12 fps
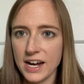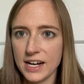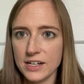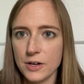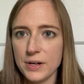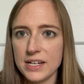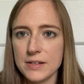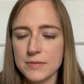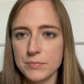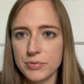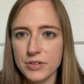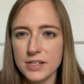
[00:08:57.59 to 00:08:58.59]
I know I
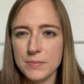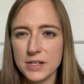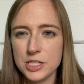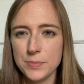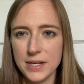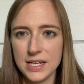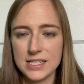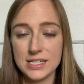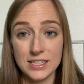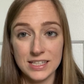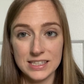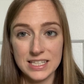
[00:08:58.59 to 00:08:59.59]
can pretty much make it
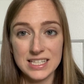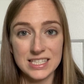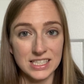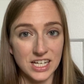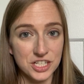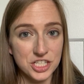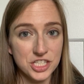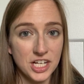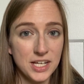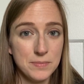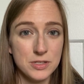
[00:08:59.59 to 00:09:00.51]
till at least lunchtime,